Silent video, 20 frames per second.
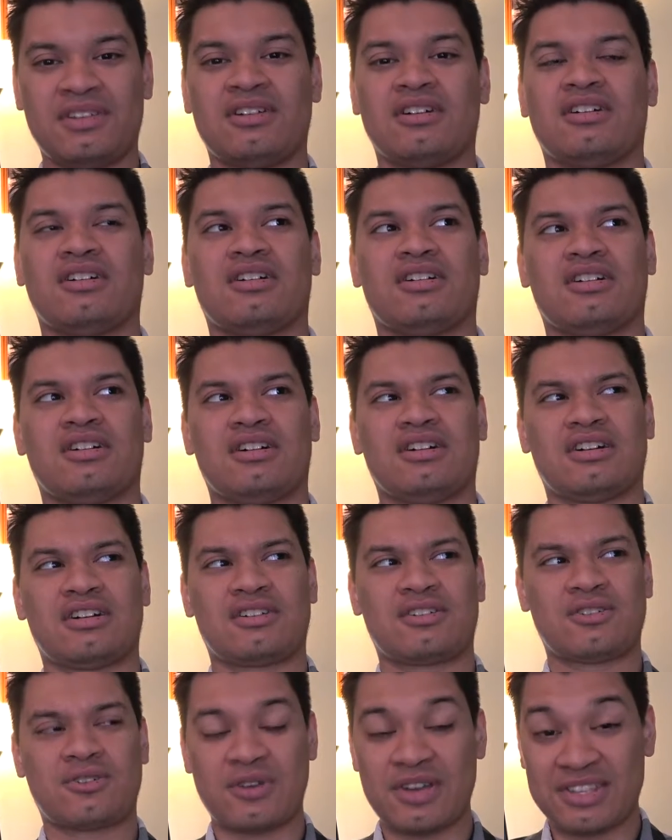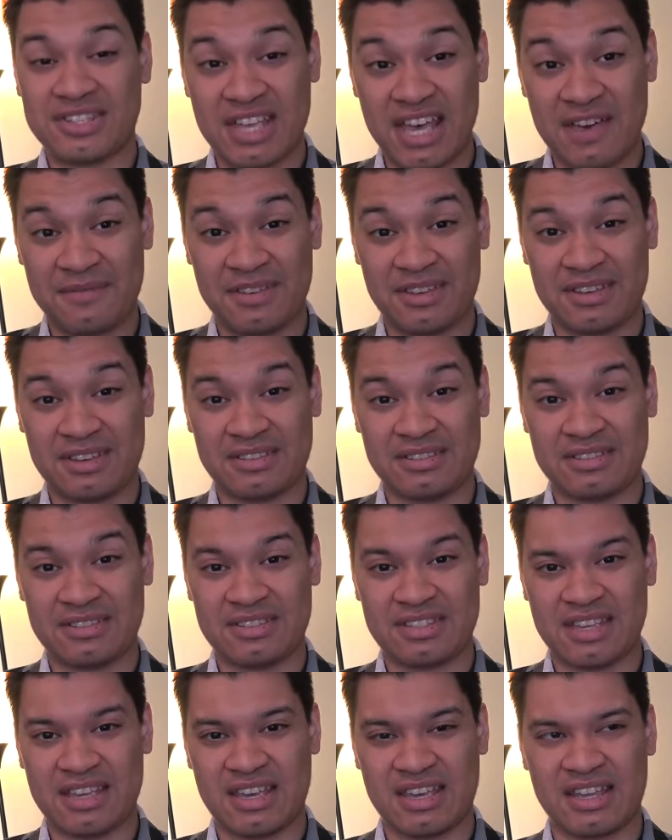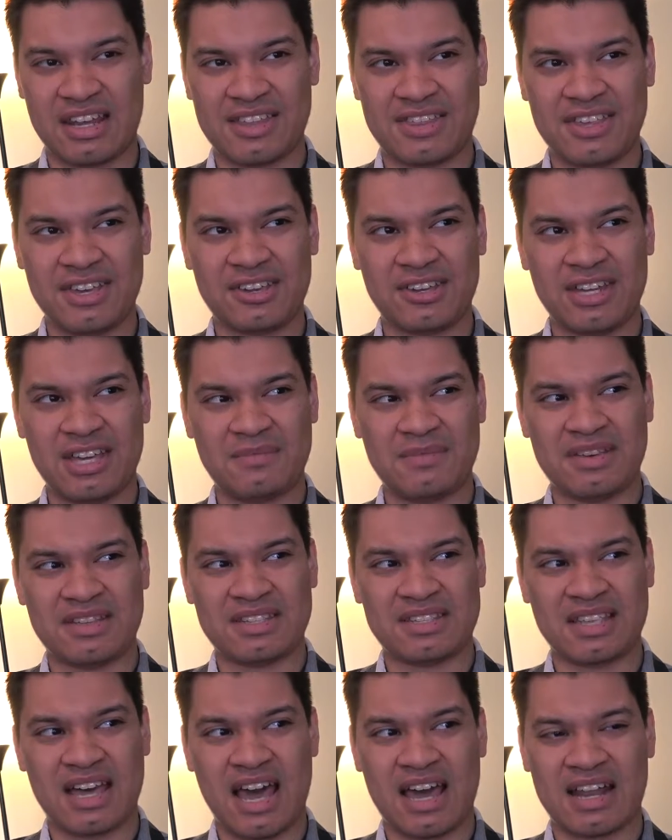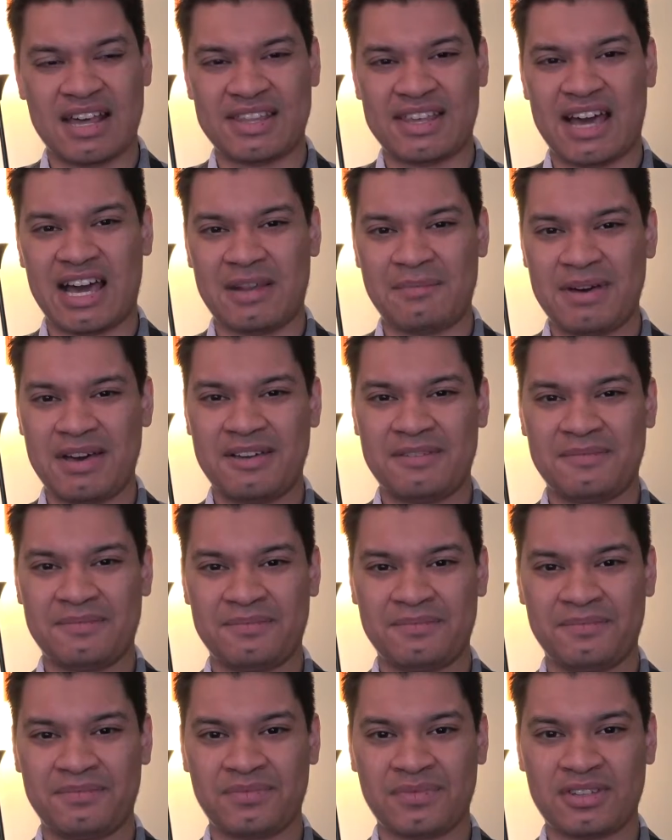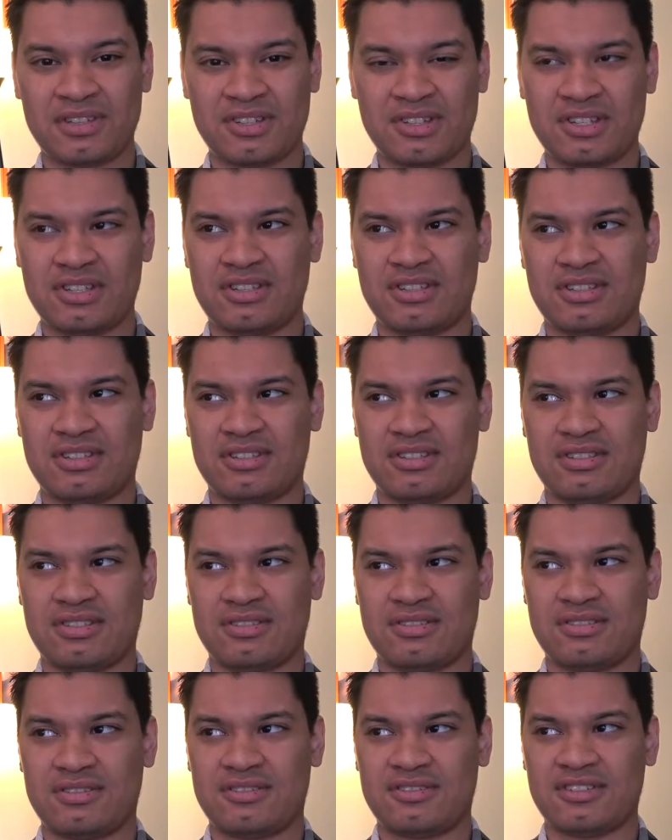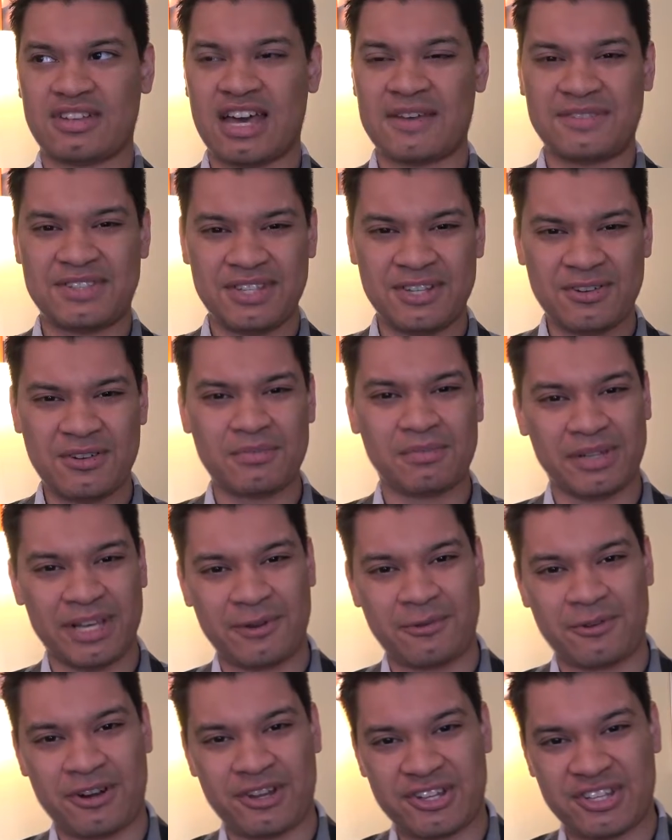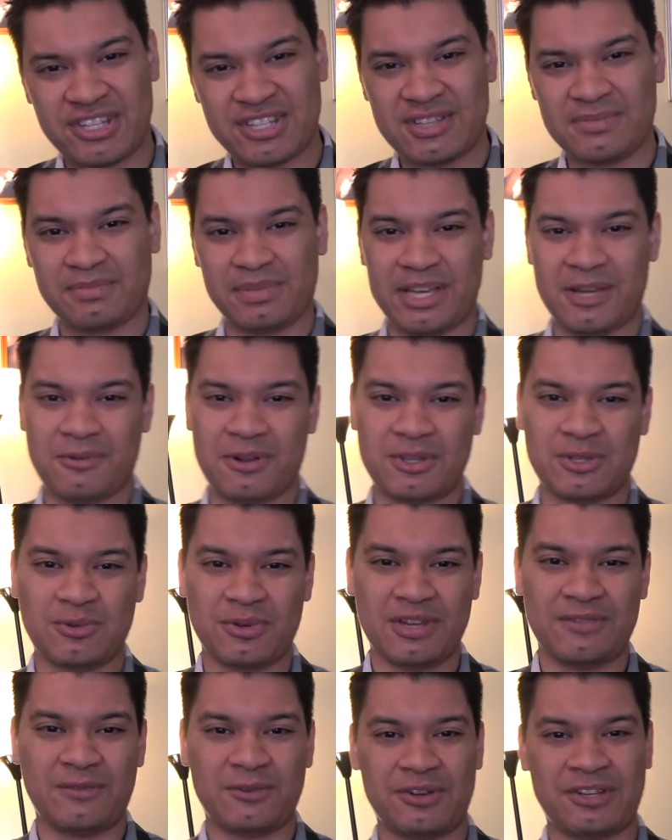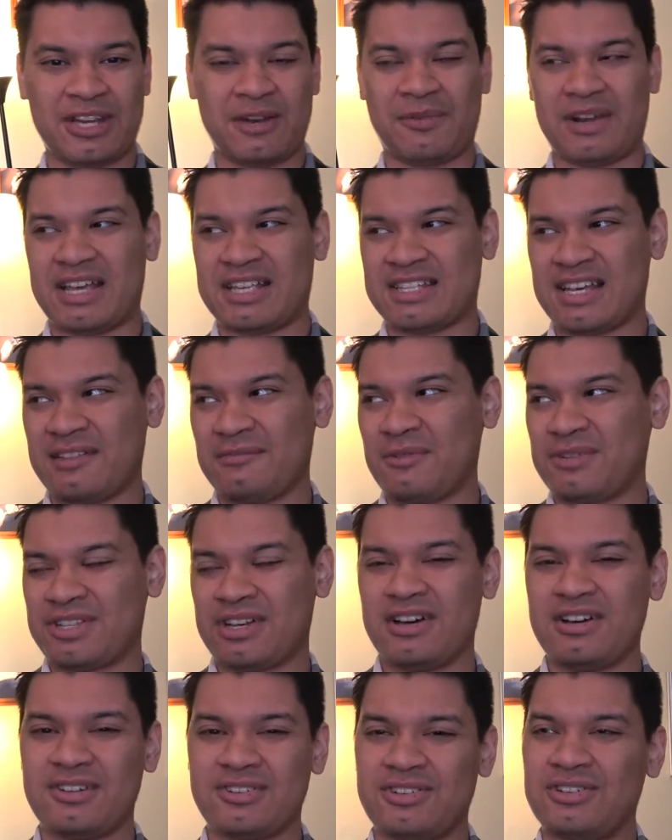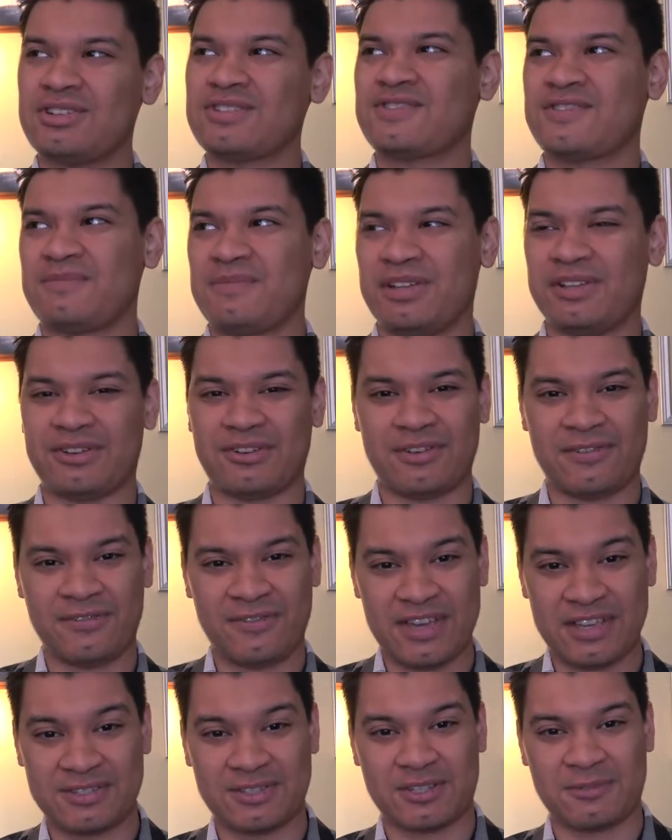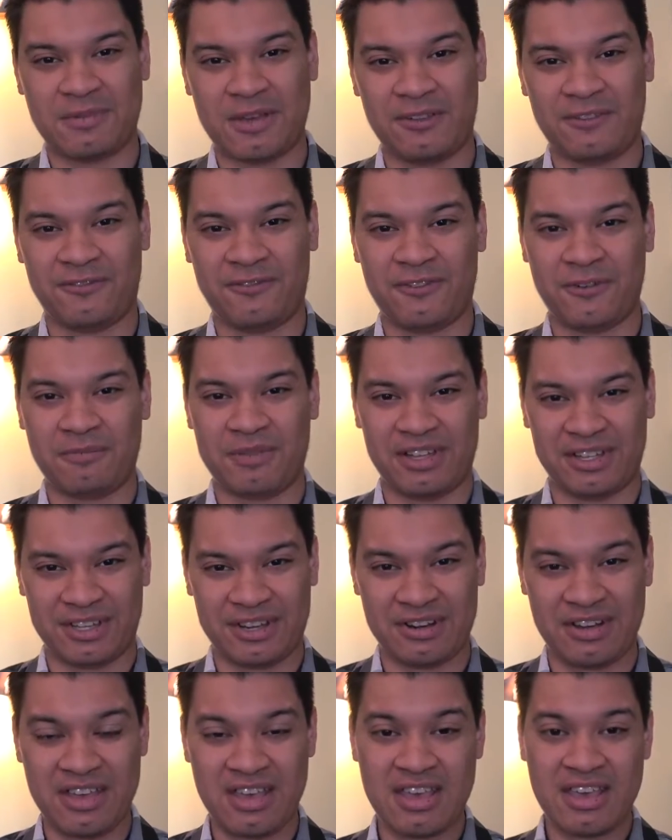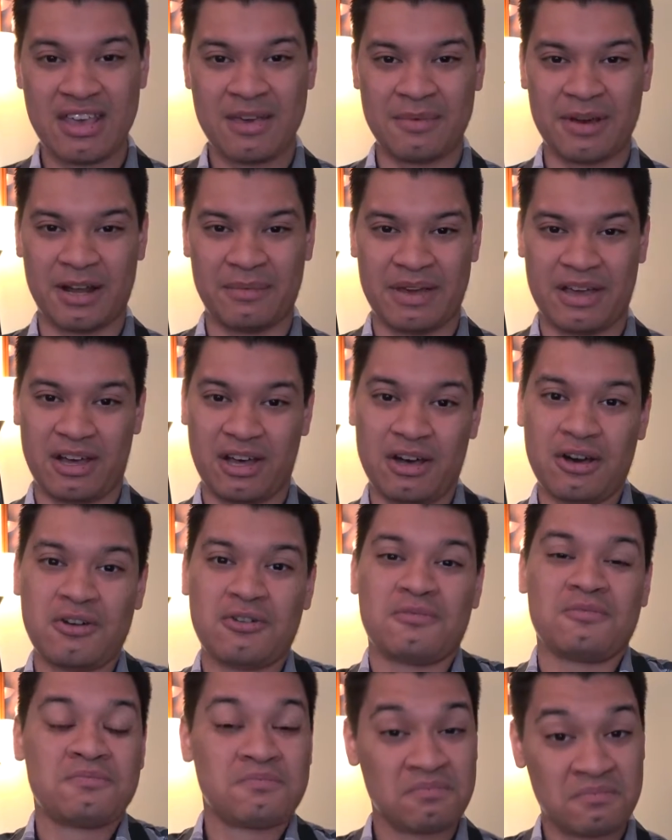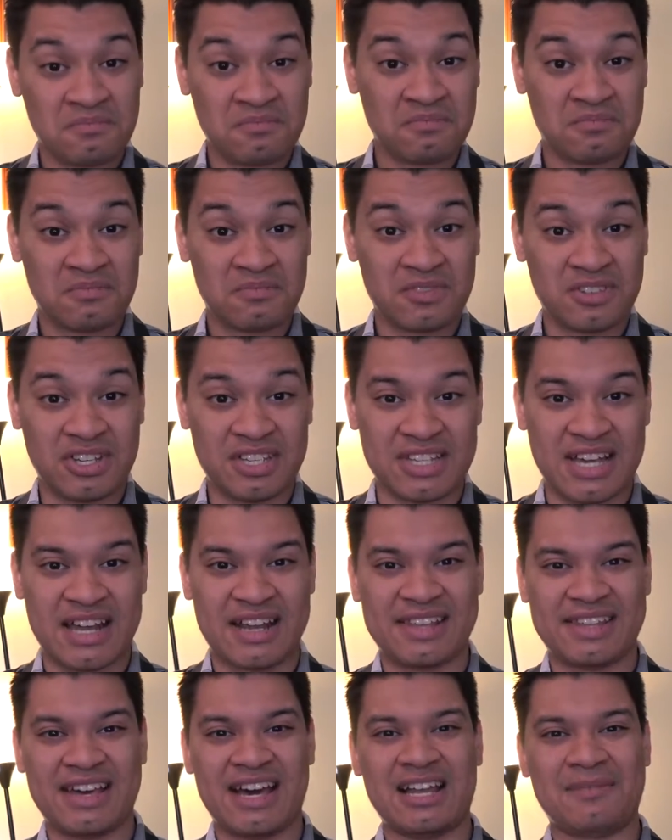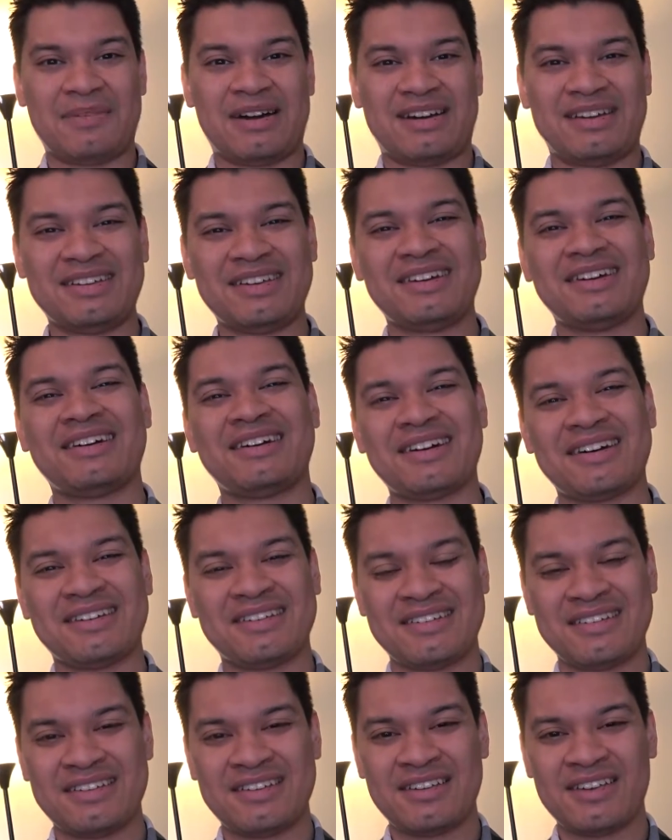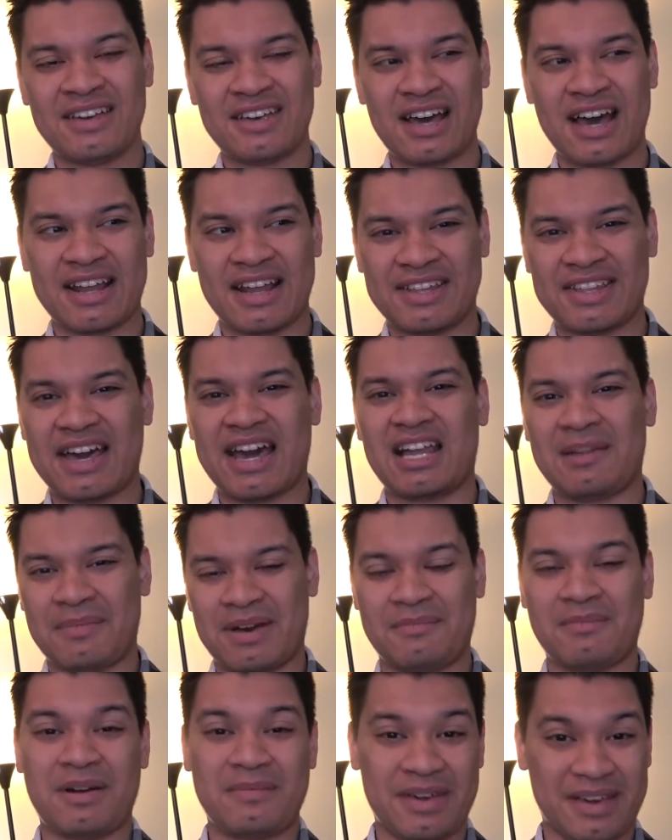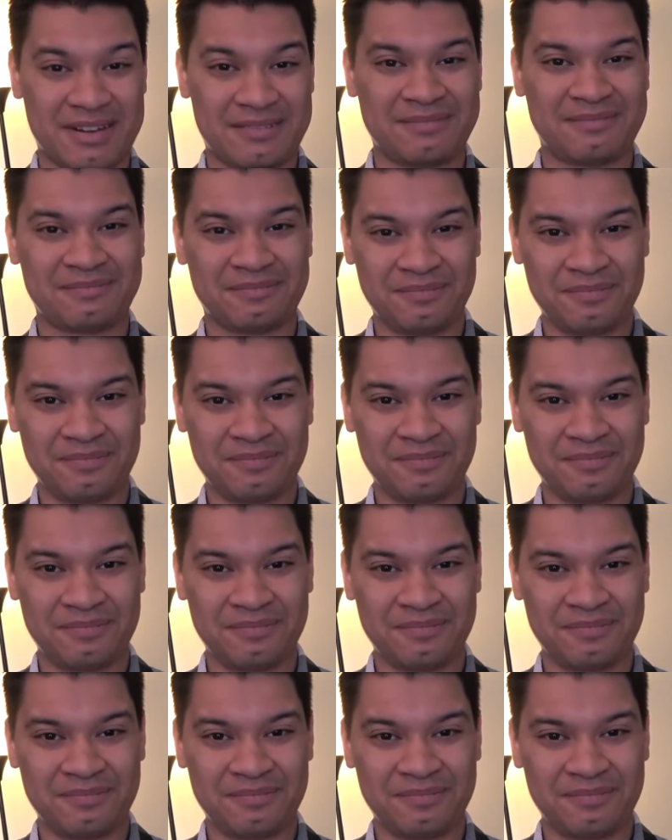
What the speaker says: Chris Evans, and I think her name is Ana de Alma. I've seen her in Blade Runner. She's in Blade Runner 2049. And when I saw the movie, I was like, huh, she looks familiar. Her face looks familiar. But I'm like, oh, she's Ana de Alma. Ana de Alma, my bad.